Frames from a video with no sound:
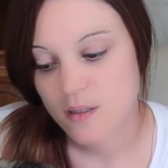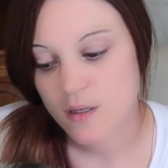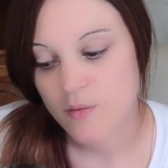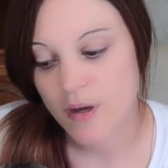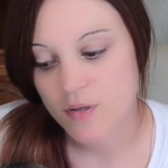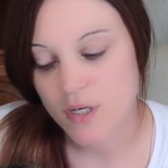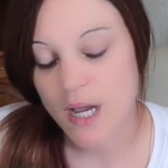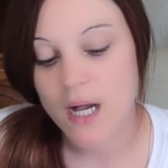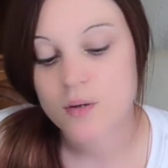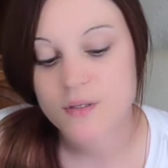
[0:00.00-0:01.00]
around your
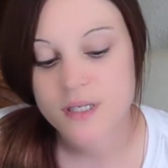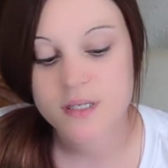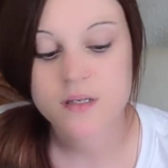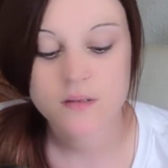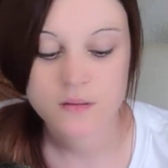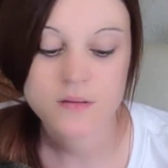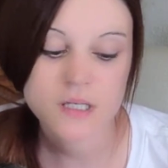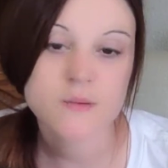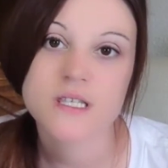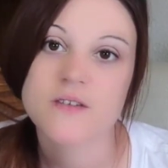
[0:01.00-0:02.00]
house,
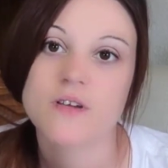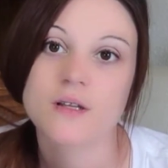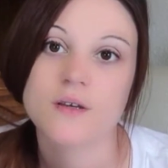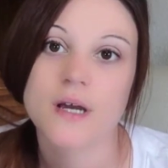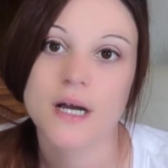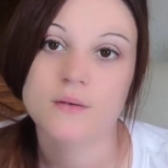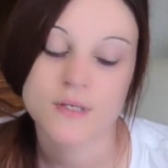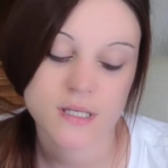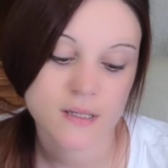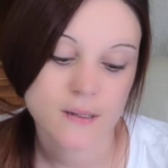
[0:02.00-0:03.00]
specifically your house,